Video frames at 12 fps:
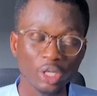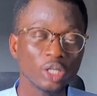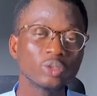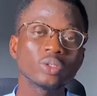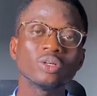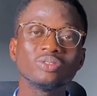It's
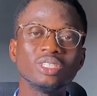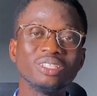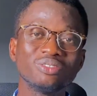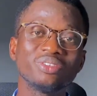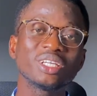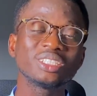one of the
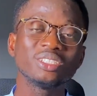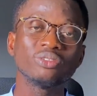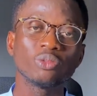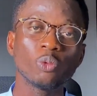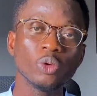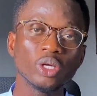effective
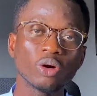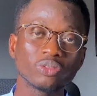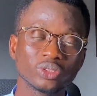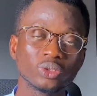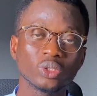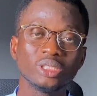way of
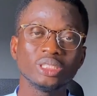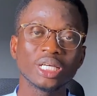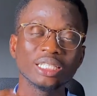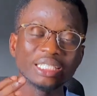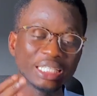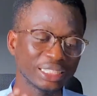studying,
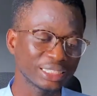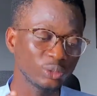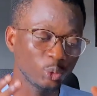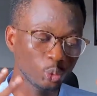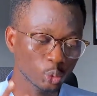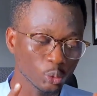
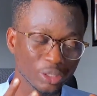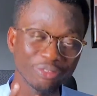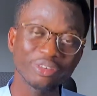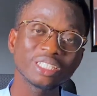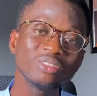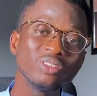and to
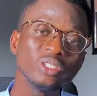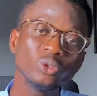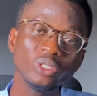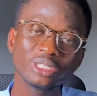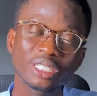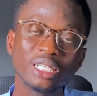effectively do
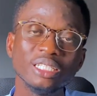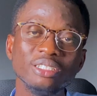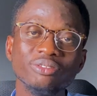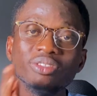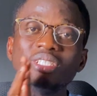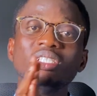
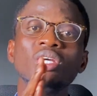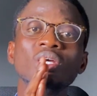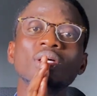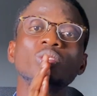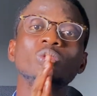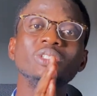interleaving,
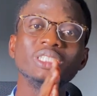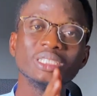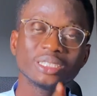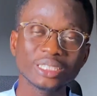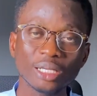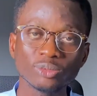you need
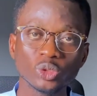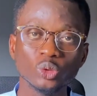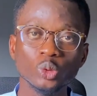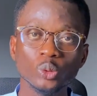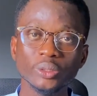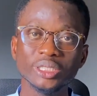time to
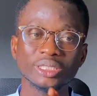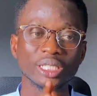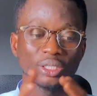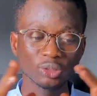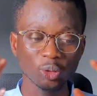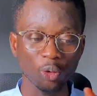do it.
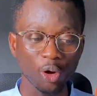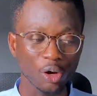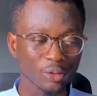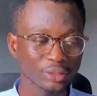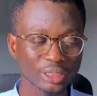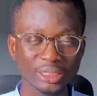So
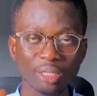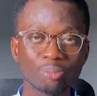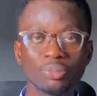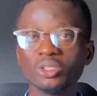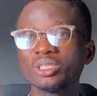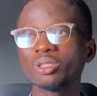all those are
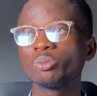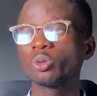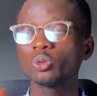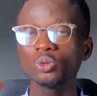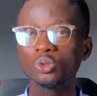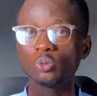
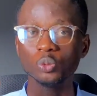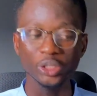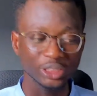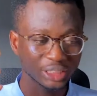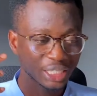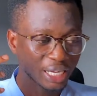principles
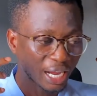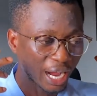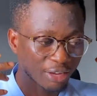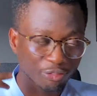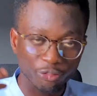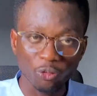which I
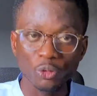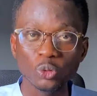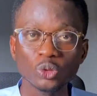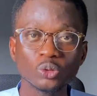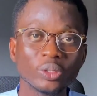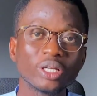
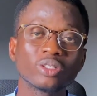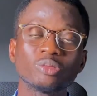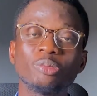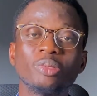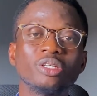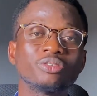followed when I was
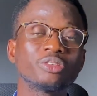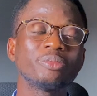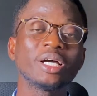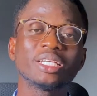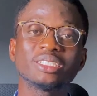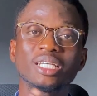preparing for my
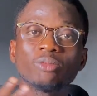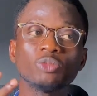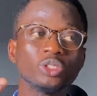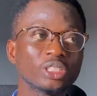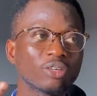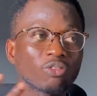exam,
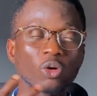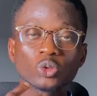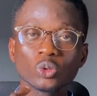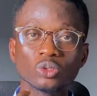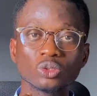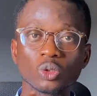which I've
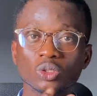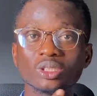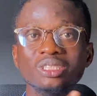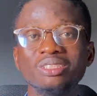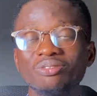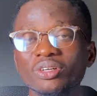also taught
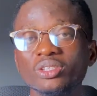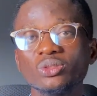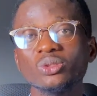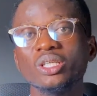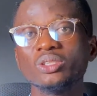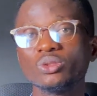different
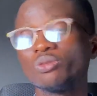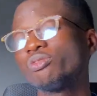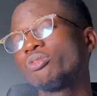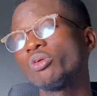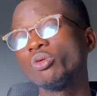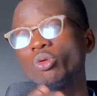students to
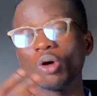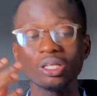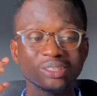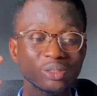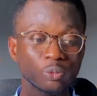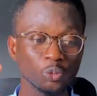follow, and
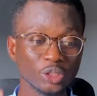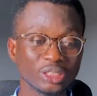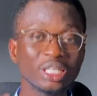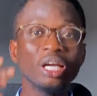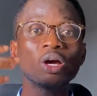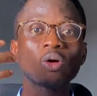which
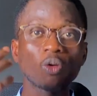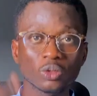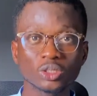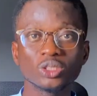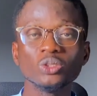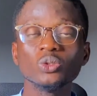
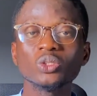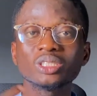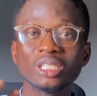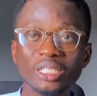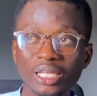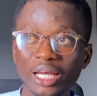
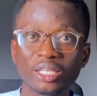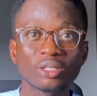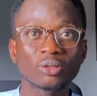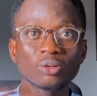continuously, like